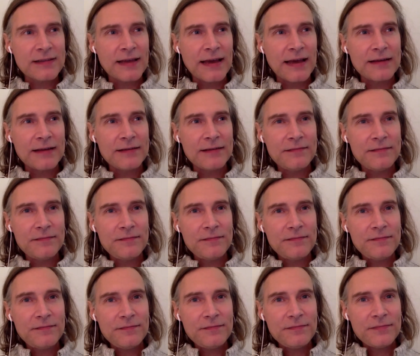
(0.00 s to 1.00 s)
that
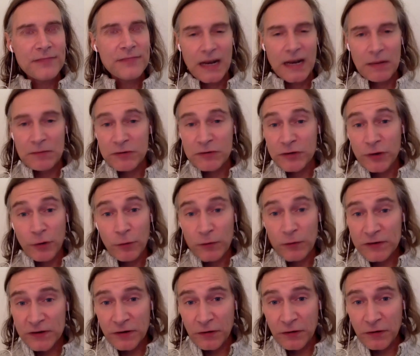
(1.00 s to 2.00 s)
I'm sure
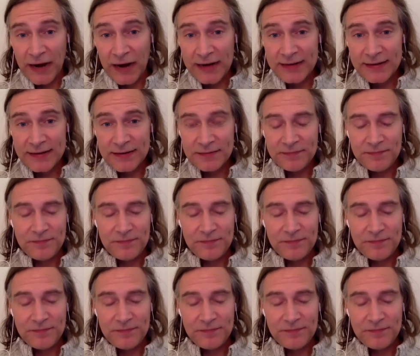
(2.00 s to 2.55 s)
was correct.